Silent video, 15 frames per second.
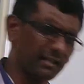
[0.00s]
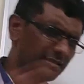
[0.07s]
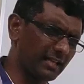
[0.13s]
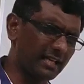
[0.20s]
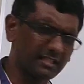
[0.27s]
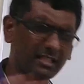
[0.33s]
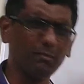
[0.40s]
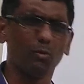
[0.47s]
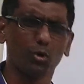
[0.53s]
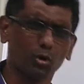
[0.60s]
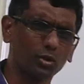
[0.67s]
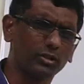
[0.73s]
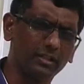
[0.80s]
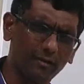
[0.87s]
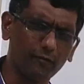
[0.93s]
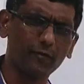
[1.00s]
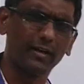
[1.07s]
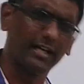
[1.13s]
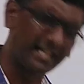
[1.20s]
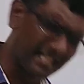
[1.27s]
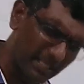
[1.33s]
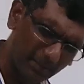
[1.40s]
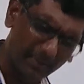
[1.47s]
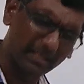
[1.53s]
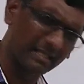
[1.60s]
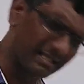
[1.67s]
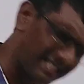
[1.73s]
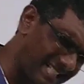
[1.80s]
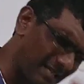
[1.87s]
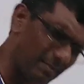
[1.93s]
This AC motor is different,
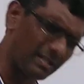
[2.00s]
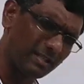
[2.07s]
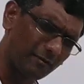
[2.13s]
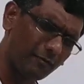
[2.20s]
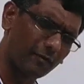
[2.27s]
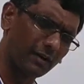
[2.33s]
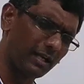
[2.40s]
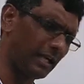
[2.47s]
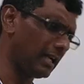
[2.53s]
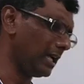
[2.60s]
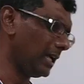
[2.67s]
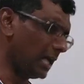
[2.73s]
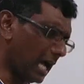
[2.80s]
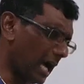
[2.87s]
little bit different.